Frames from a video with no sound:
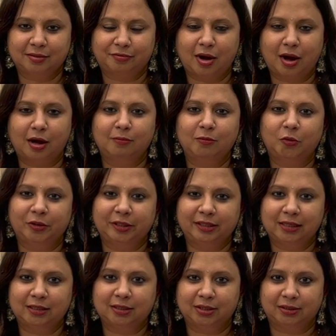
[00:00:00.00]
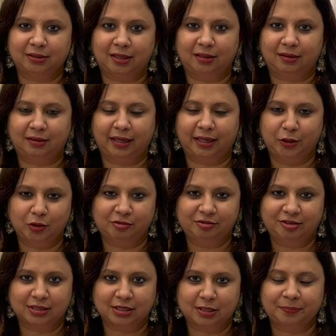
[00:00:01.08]
far more intelligent than any of
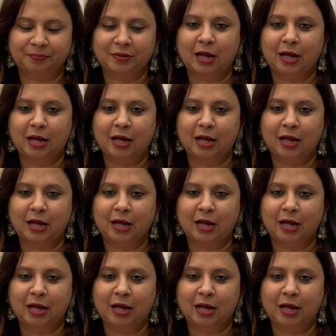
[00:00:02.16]
us.